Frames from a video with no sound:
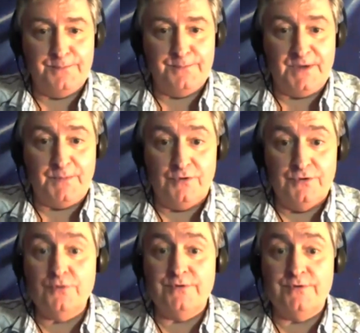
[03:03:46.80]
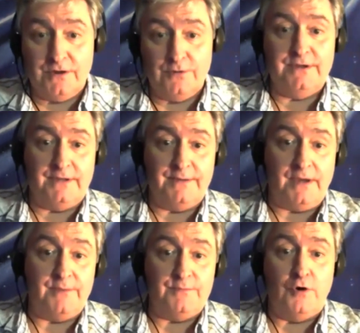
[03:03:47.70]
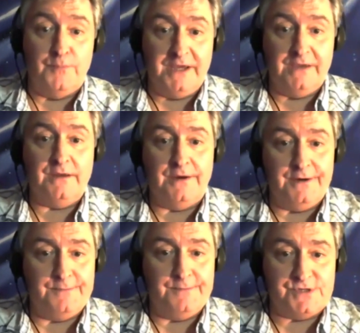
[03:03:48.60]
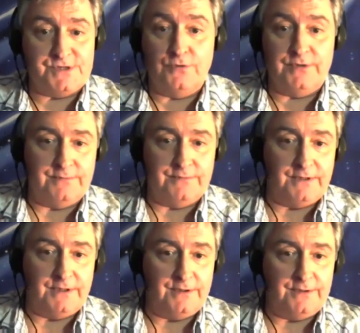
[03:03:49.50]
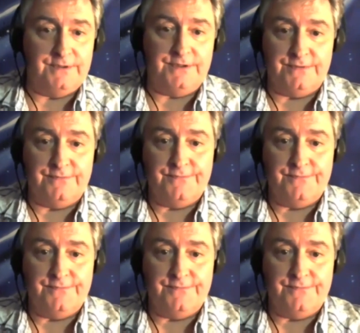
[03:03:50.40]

people know now that I'm hoping so that they're